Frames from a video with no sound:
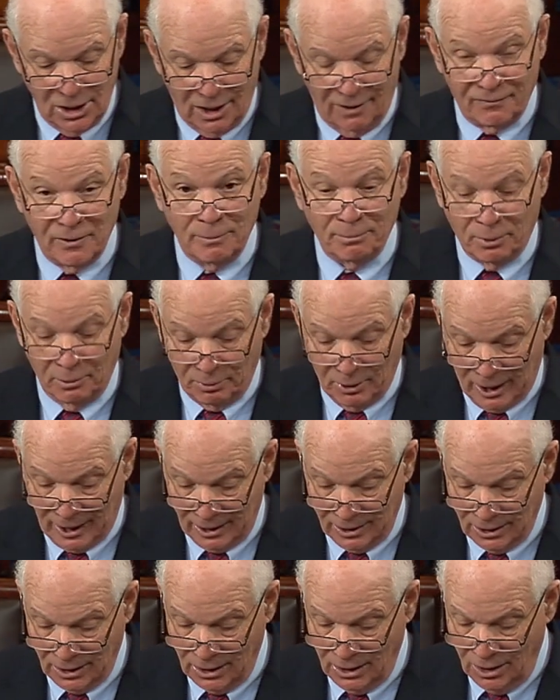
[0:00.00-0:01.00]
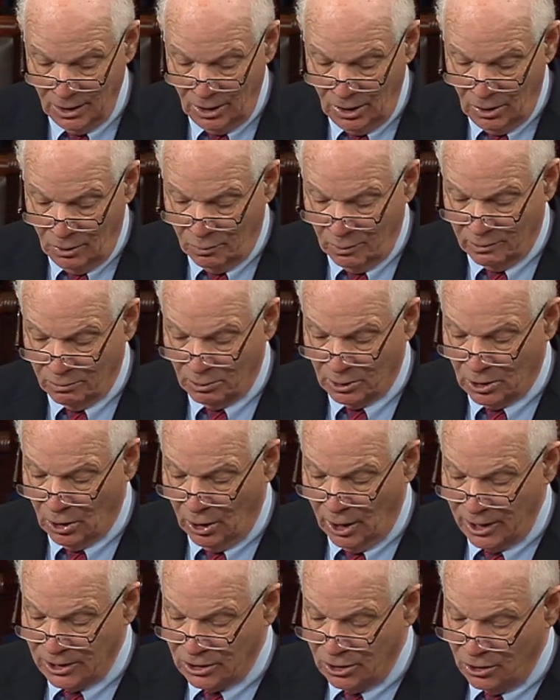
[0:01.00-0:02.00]
of impropriety with
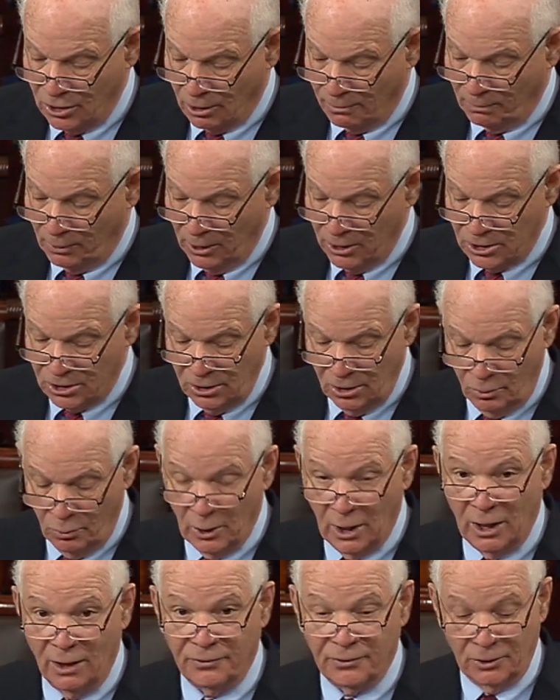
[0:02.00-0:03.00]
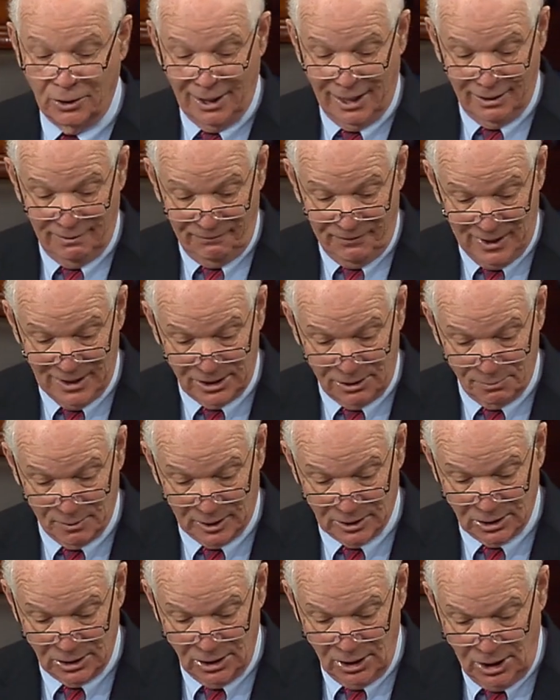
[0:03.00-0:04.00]
regard to their personal wealth and
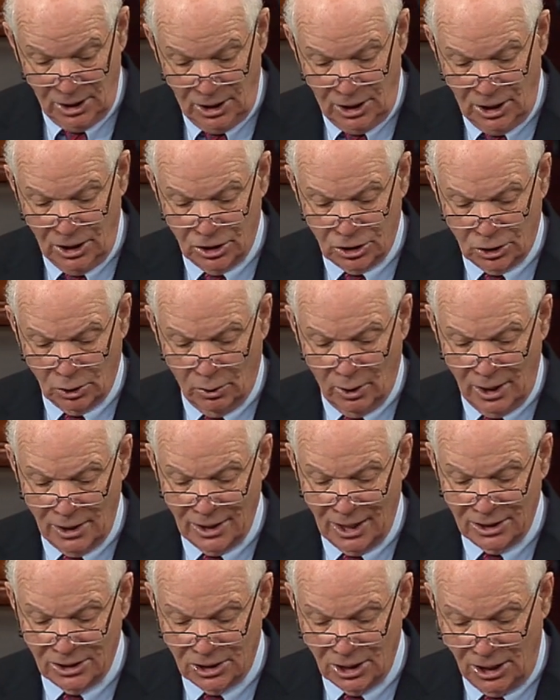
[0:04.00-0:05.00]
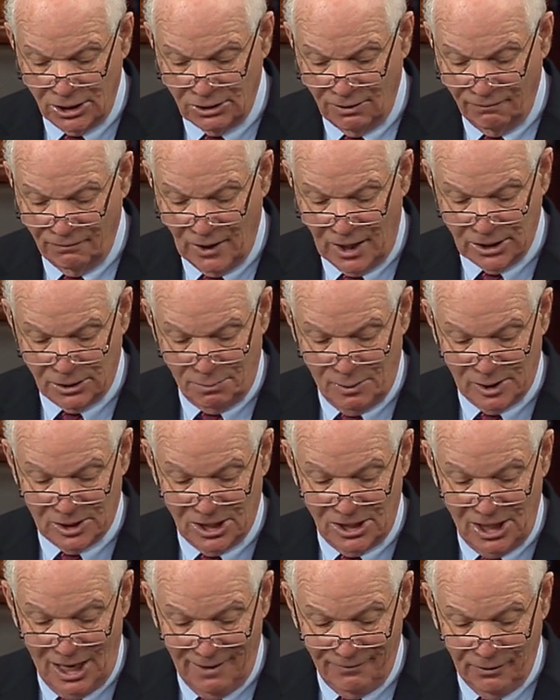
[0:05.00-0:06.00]
investments, ensuring that such
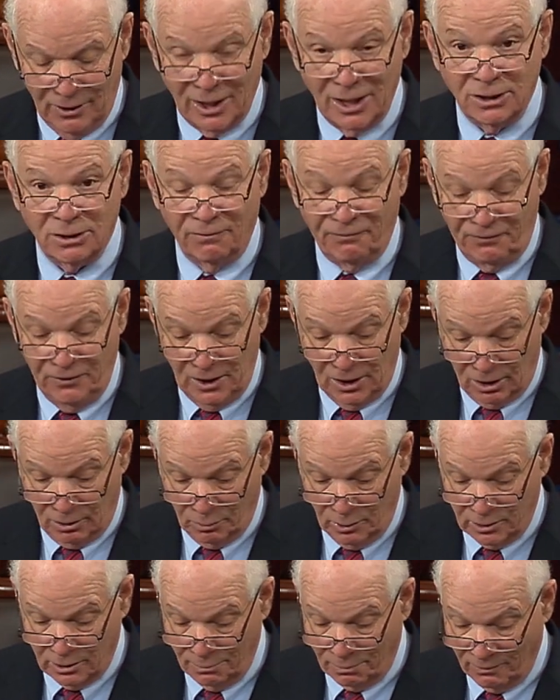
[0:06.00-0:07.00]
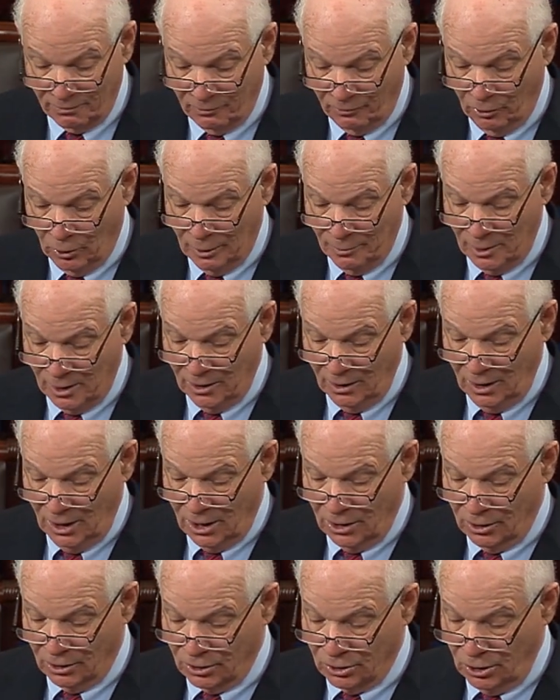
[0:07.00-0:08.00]
investments never interfere with performing
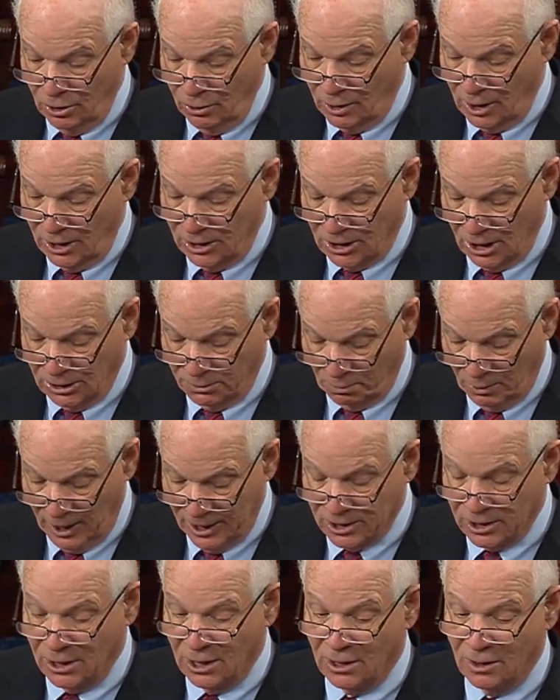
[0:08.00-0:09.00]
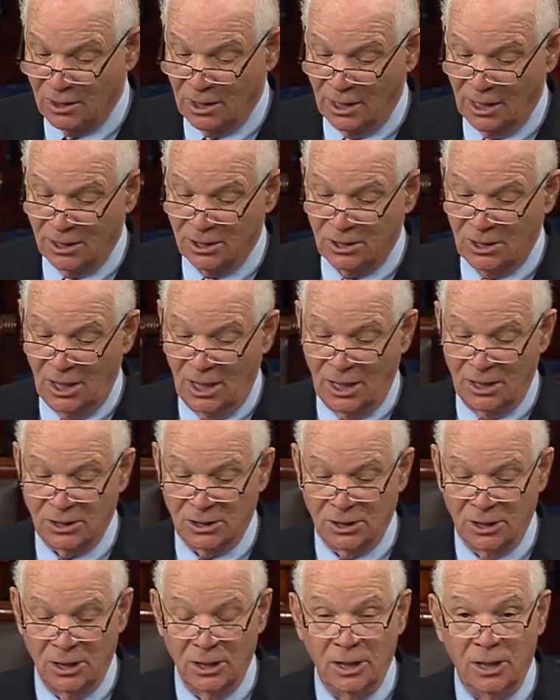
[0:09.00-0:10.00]
their duties as President of the United States.